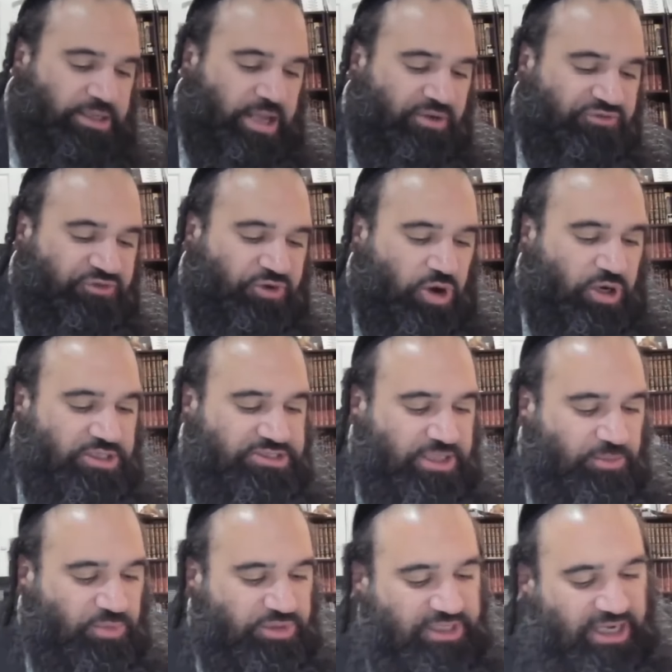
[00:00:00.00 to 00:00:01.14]
Now, of course,
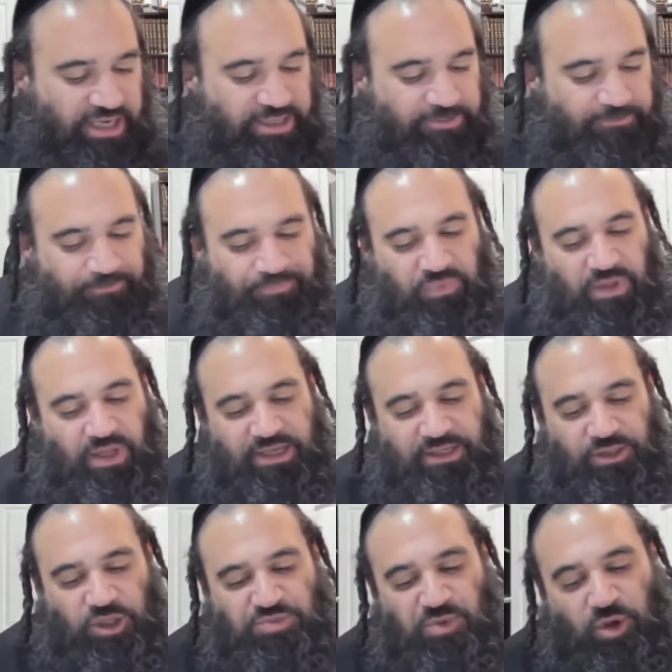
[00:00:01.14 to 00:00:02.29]
Abutai,
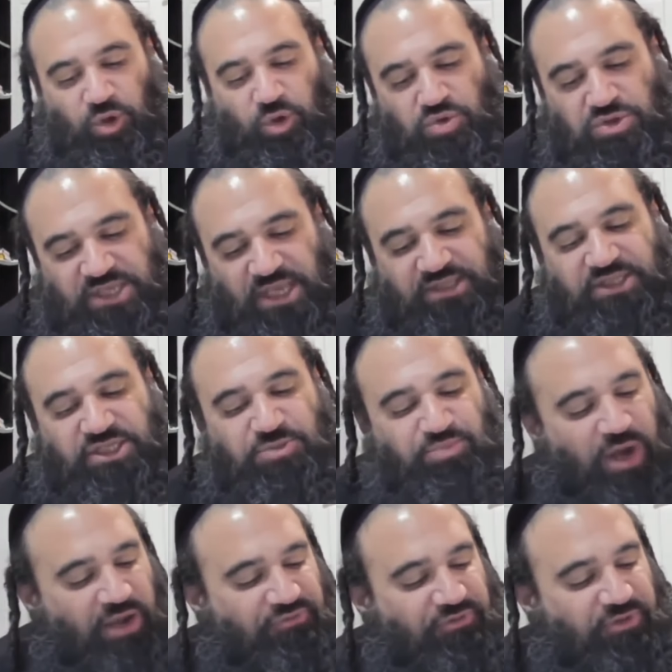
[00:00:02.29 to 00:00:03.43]
Akadosh Baruch Hu sent us
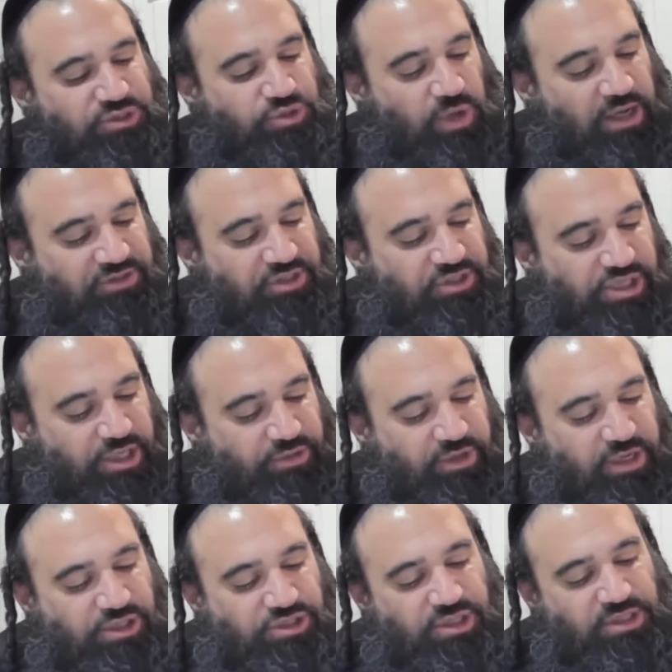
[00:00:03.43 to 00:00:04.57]
prophets throughout the
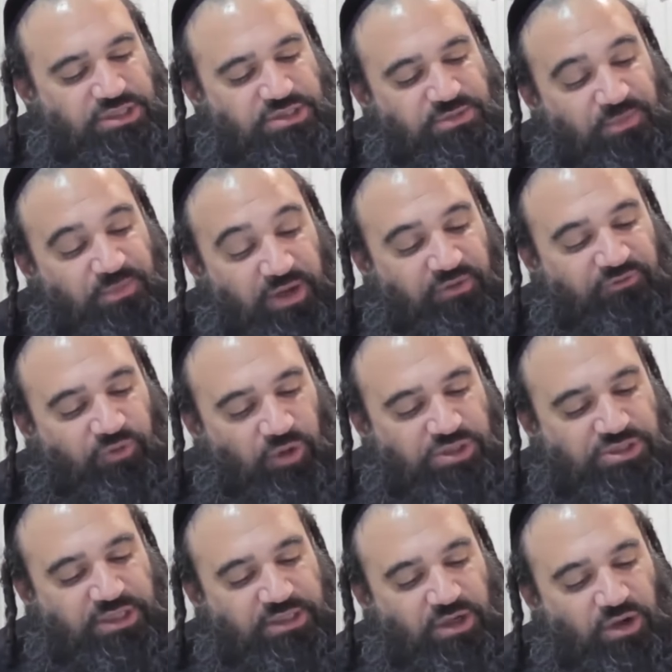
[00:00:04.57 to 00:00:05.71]
generations, but
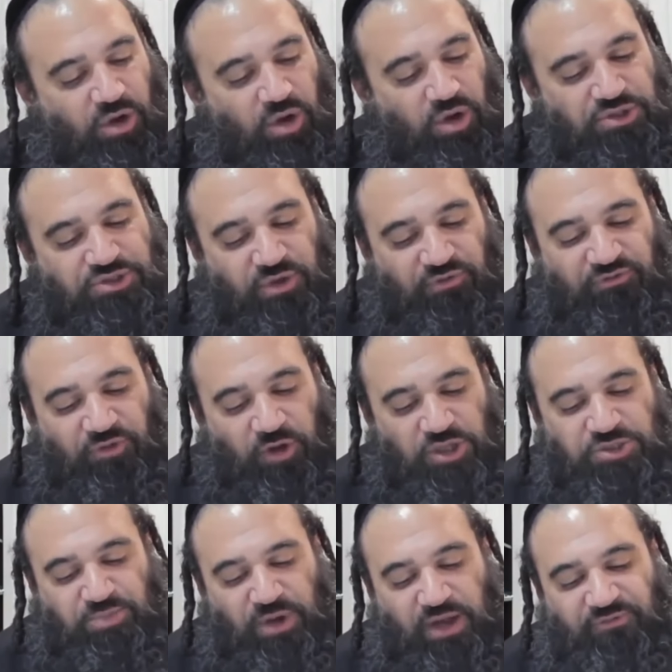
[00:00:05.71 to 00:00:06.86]
unfortunately, there are also
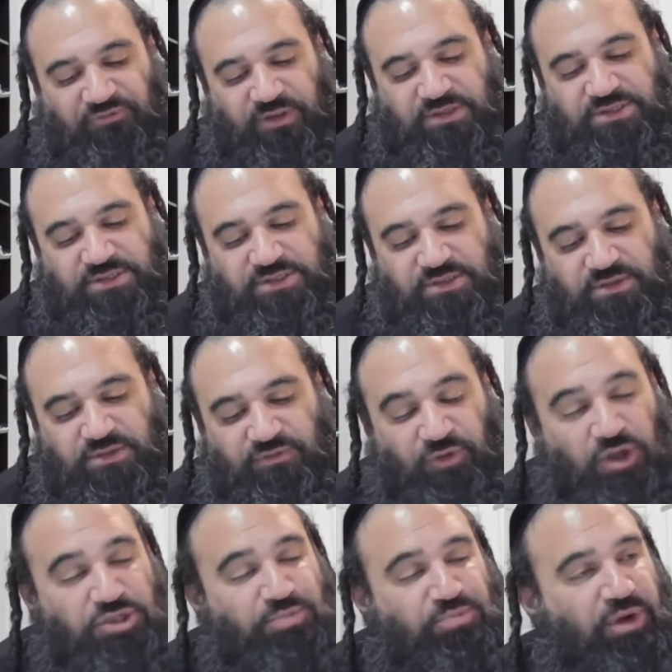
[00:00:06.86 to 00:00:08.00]
false prophets.
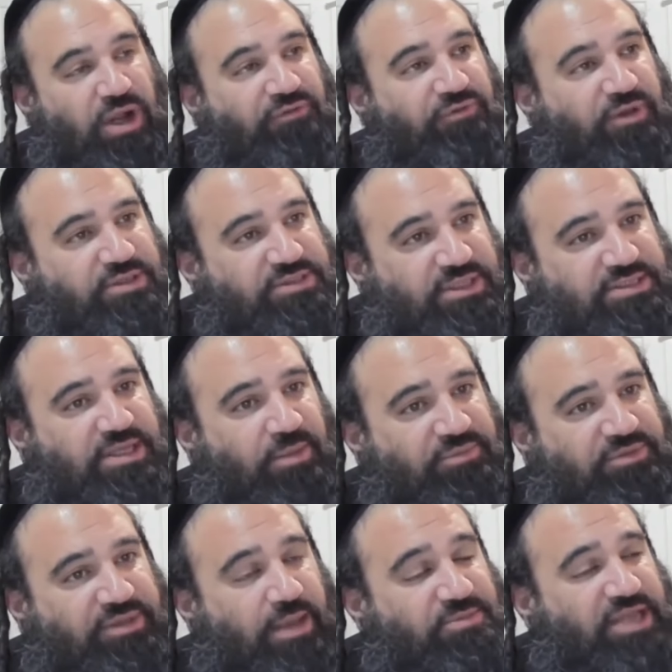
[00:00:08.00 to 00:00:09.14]
False prophets that
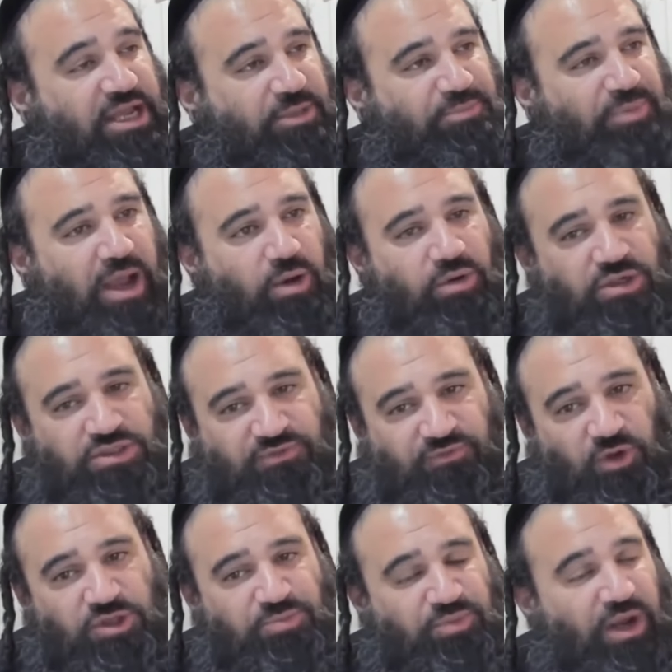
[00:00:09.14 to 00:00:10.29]
sometimes had powers,
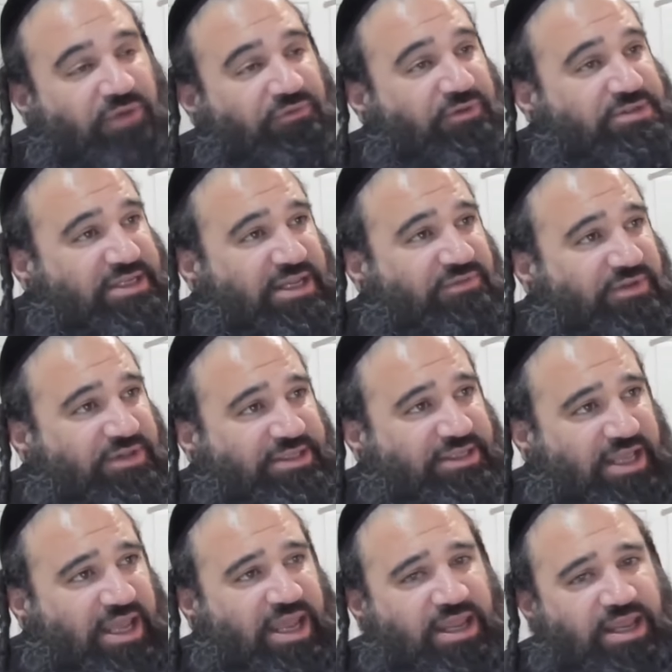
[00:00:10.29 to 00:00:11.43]
false prophets that even
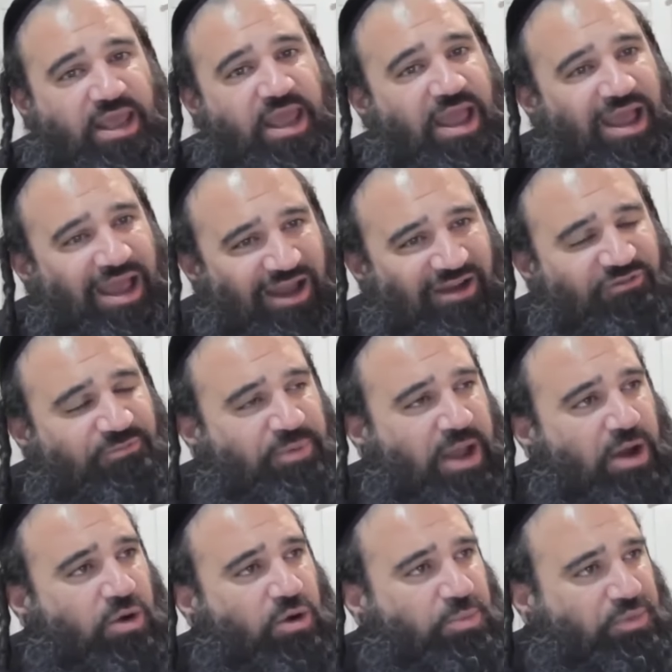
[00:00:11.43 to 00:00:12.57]
today have
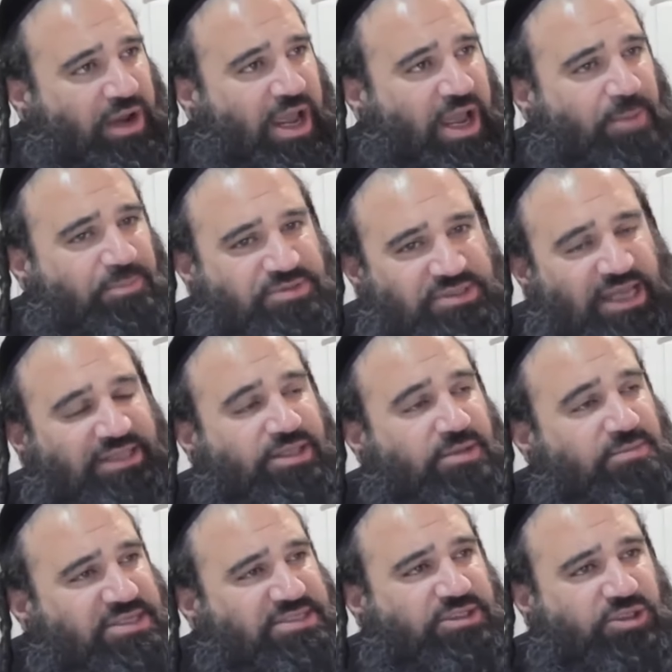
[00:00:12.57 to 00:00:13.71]
power. Perhaps not the
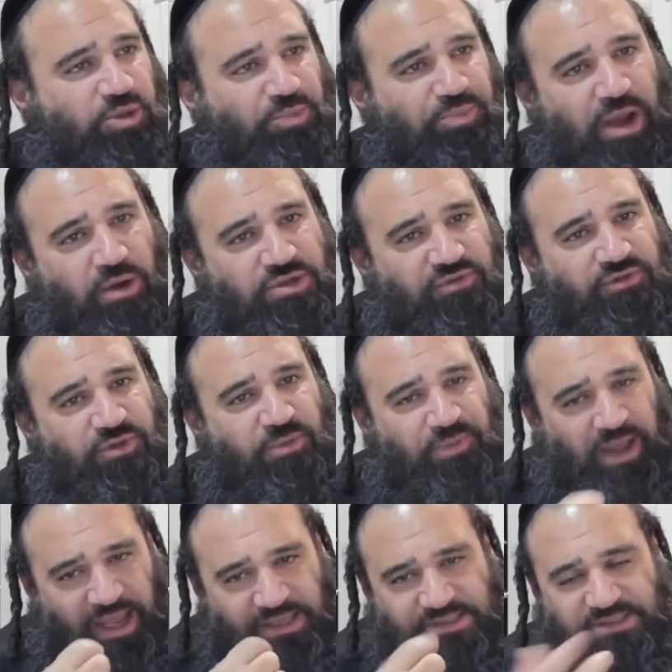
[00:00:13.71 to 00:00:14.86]
mystical powers of the
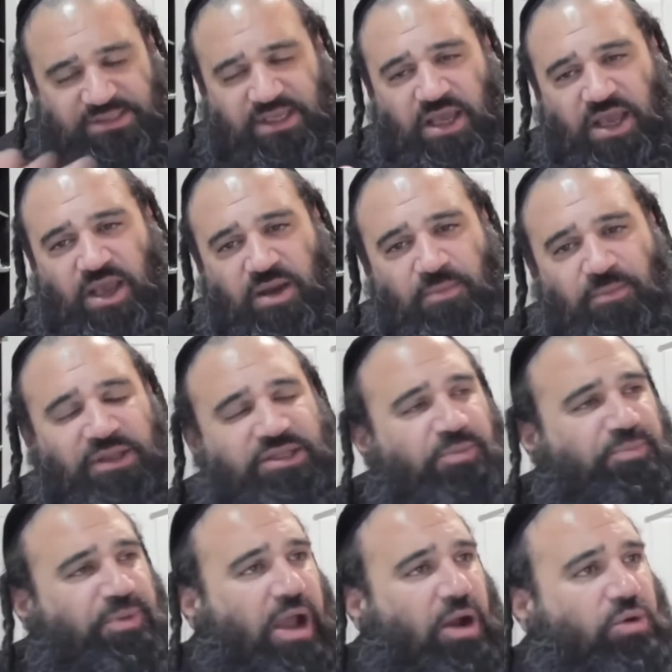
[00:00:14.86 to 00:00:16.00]
past, but the
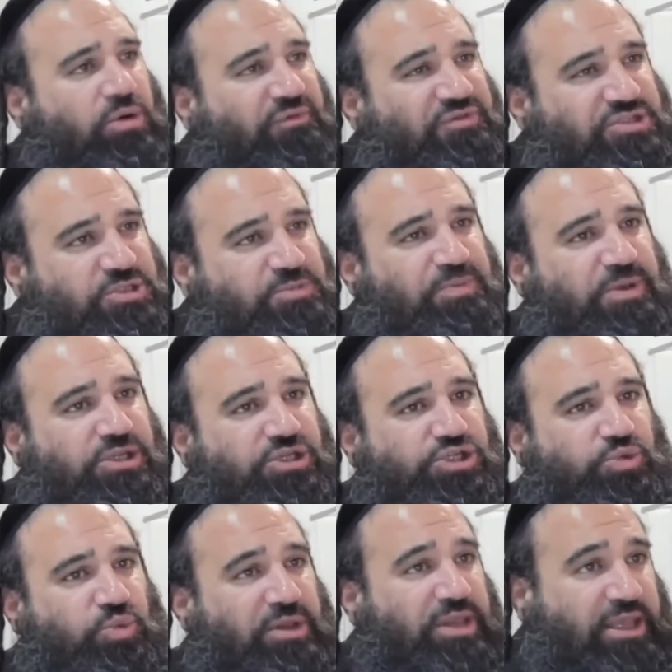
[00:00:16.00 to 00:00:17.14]
power of
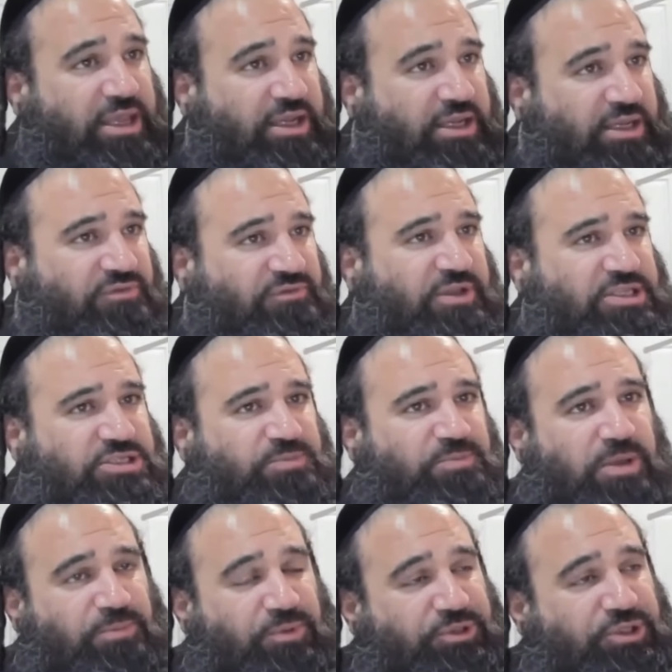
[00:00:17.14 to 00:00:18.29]
speech, where they can convince
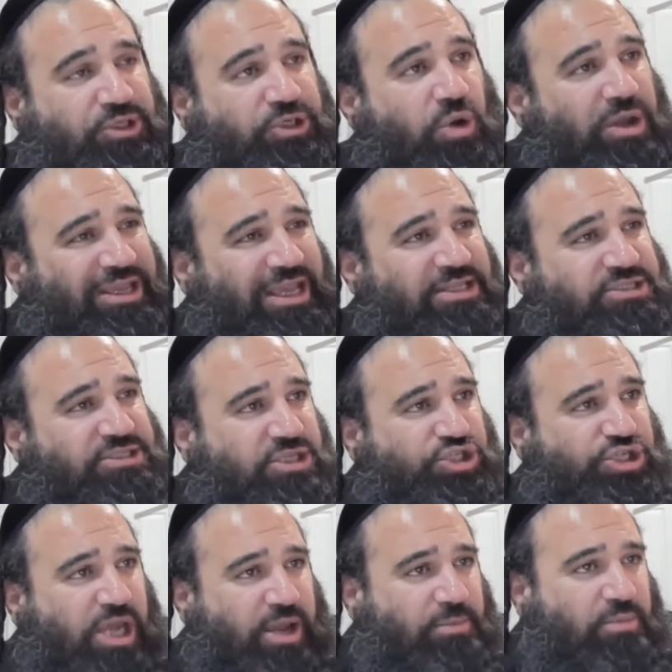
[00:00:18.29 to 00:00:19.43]
people to go against
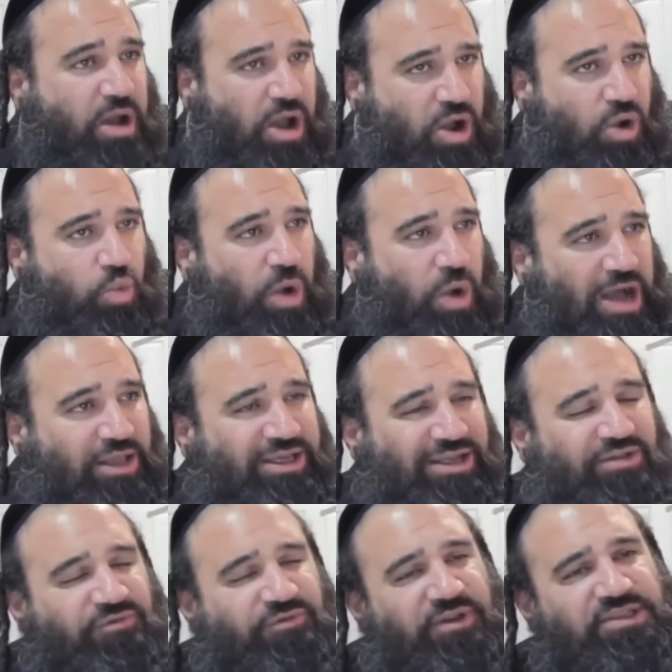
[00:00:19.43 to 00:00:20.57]
Hashem while
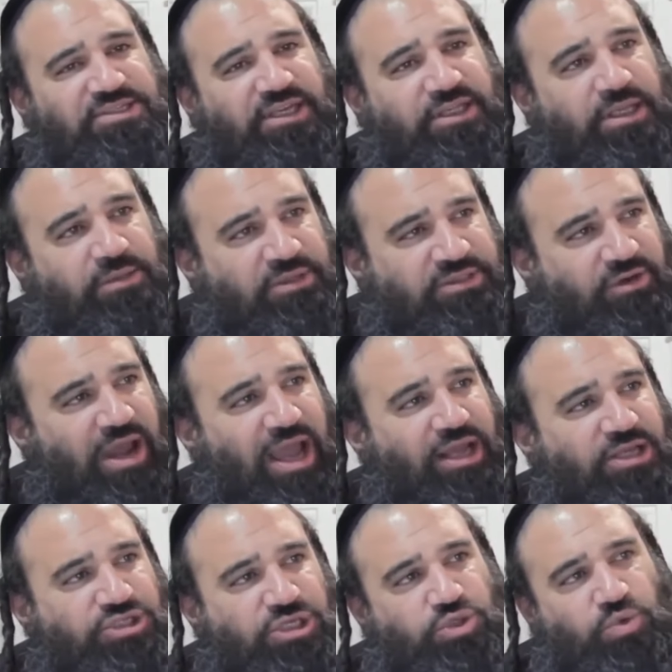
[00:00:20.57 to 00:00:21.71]
convincing them that they're
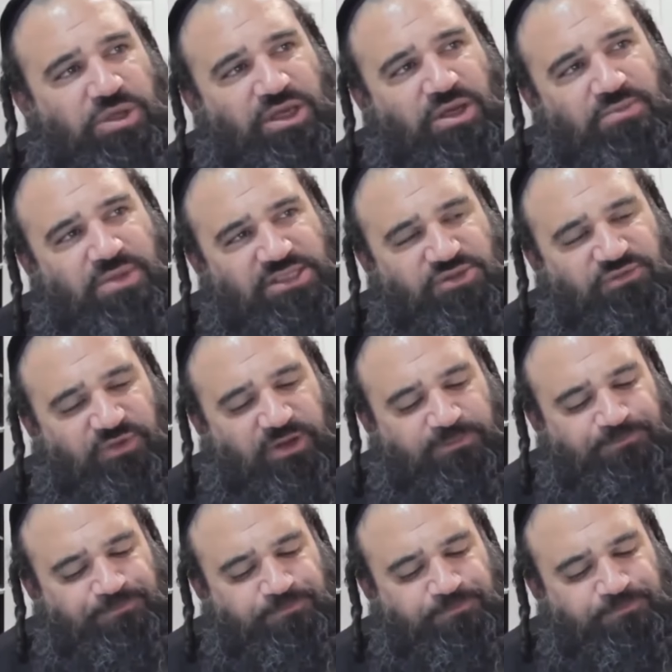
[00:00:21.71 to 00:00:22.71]
actually doing a mitzvah.